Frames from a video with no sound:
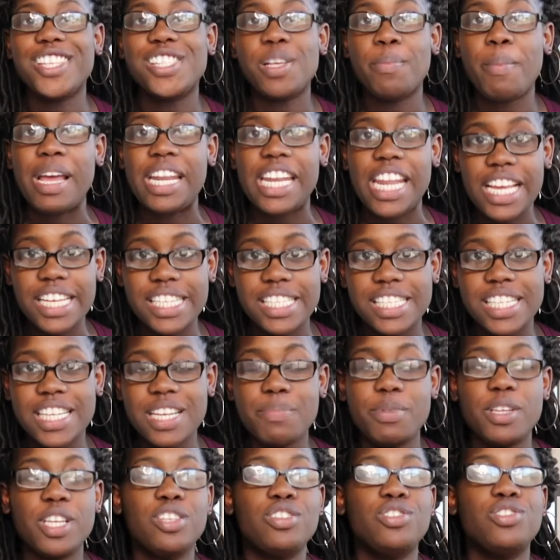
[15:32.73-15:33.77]
so my next
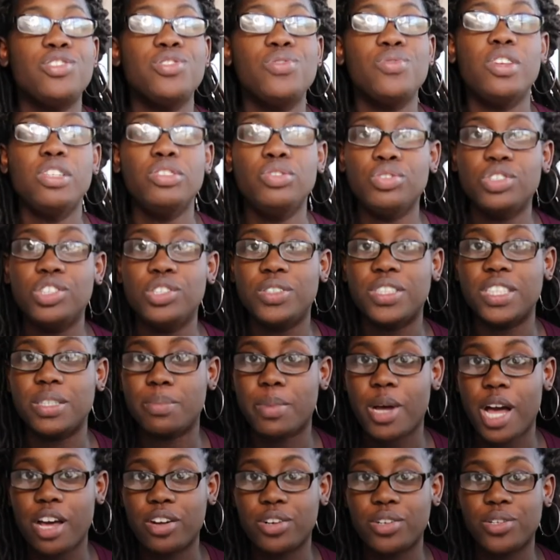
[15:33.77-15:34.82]
tip is to introduce a
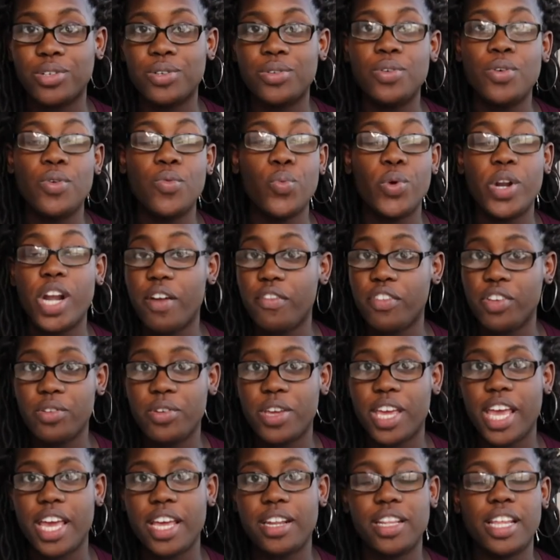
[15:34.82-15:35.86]
bottle whenever you
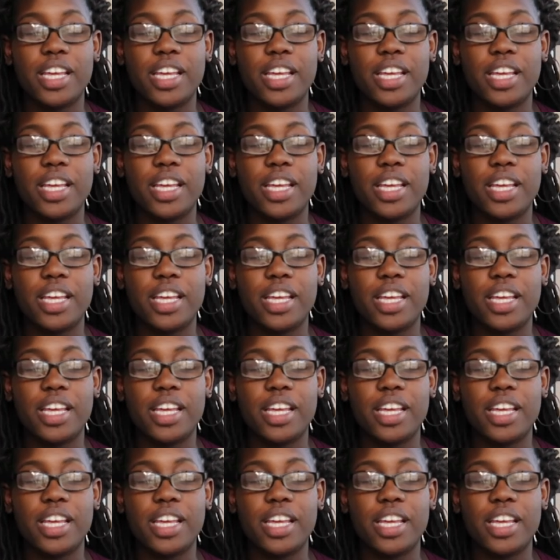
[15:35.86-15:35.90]
can.